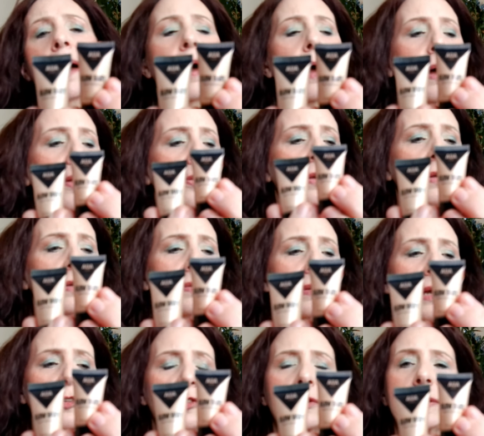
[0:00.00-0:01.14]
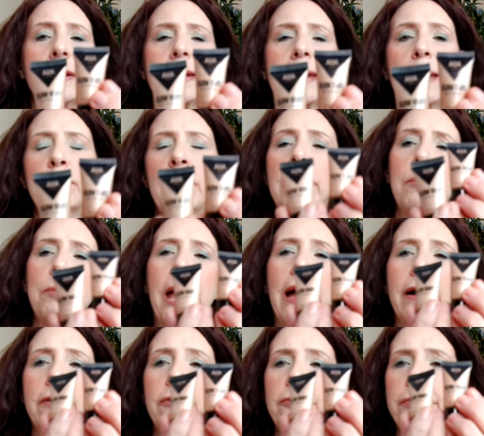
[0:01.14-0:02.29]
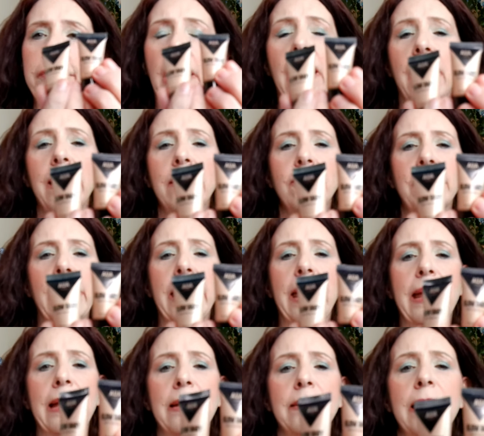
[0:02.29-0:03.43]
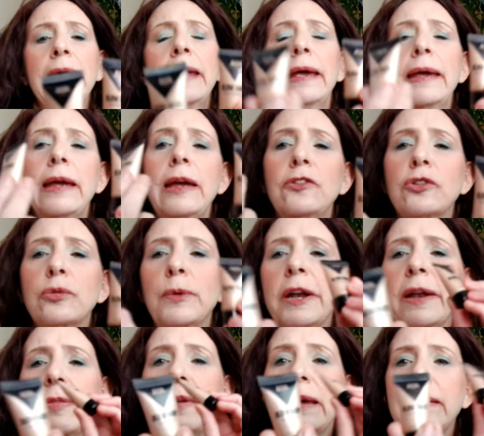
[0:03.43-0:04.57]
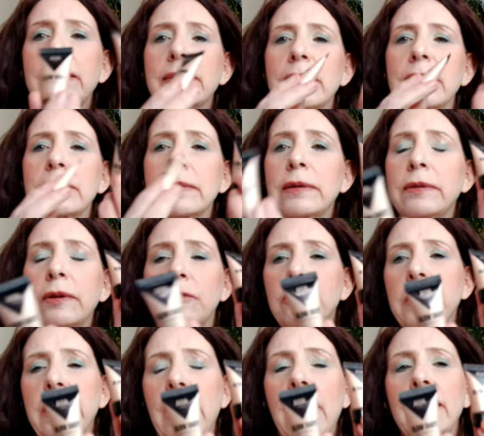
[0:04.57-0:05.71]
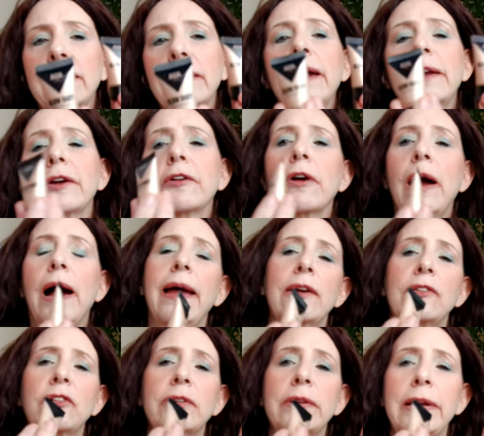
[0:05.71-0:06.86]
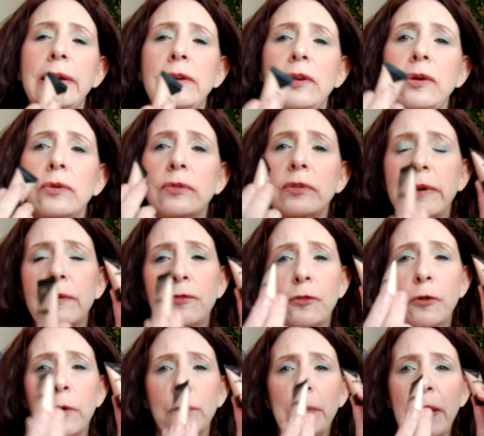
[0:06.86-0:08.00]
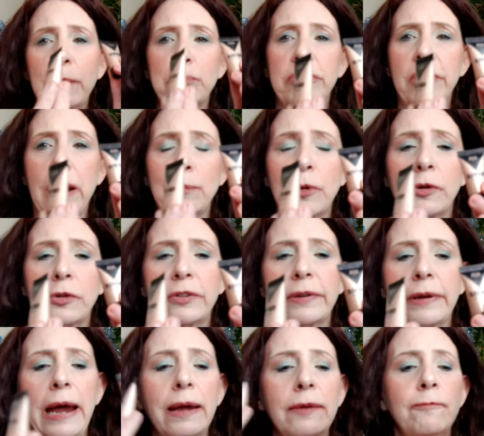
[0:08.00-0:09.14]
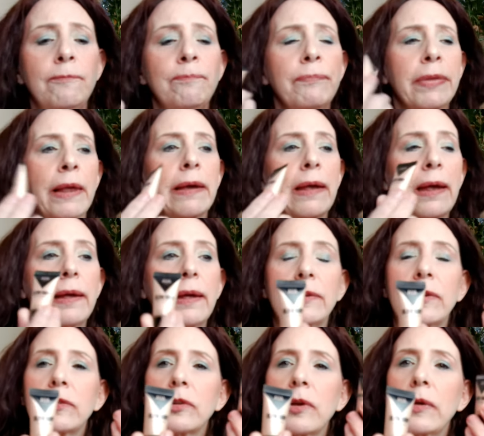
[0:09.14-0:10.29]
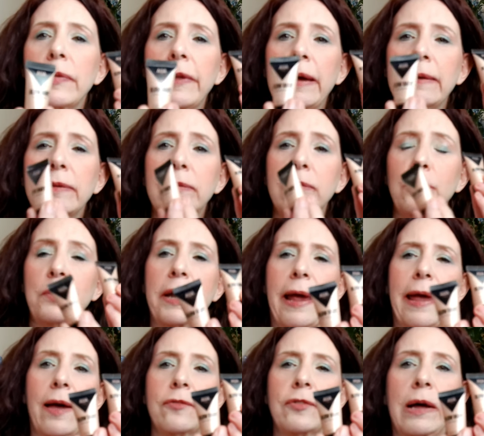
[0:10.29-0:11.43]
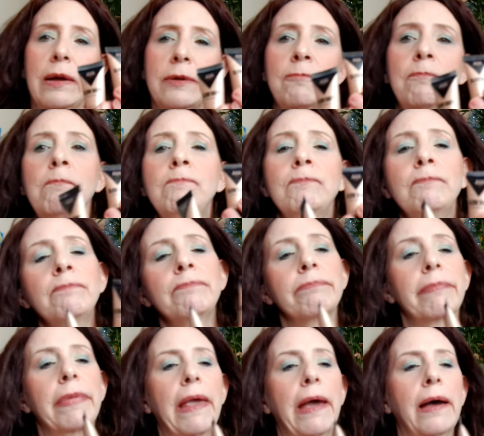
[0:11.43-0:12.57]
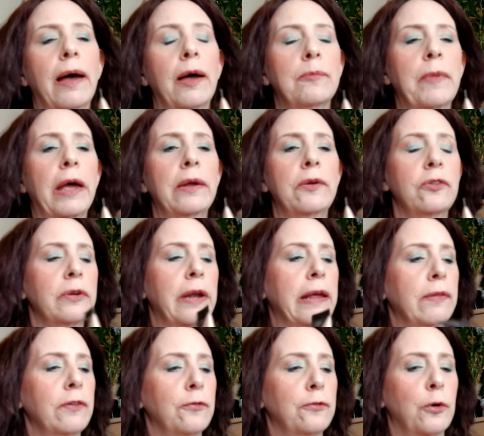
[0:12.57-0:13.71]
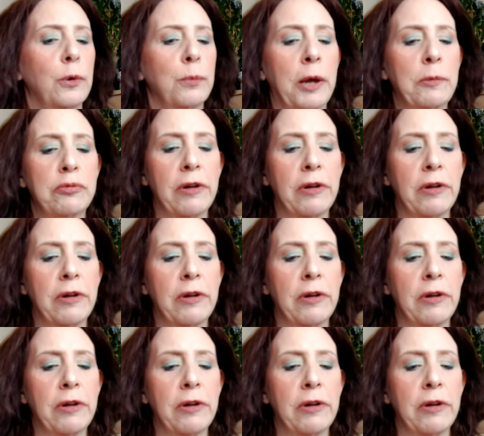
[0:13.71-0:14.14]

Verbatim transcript: Uh, this actually came in a pack of five, and each one of these is a different highlighter. I actually used it for my primer today, and so that's what I have on um, underneath for my